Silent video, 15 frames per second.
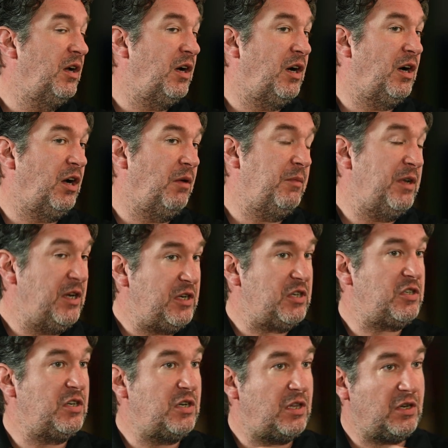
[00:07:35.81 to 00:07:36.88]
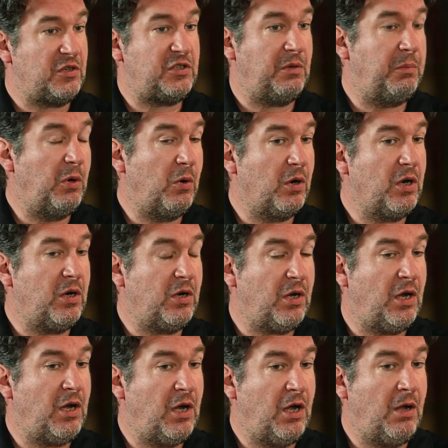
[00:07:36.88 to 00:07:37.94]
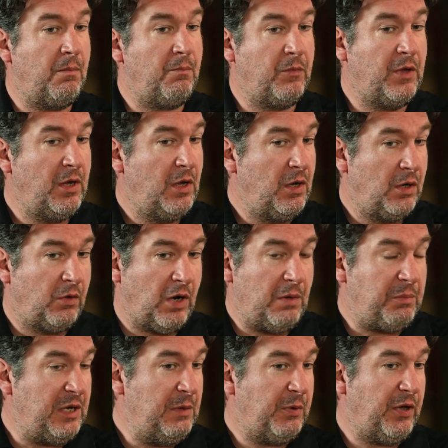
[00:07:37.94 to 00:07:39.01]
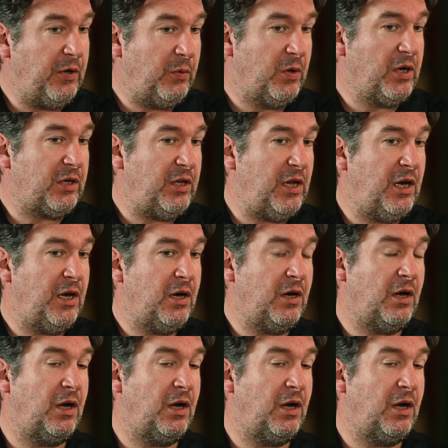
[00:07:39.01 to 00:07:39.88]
In addition to their support, great people that work there,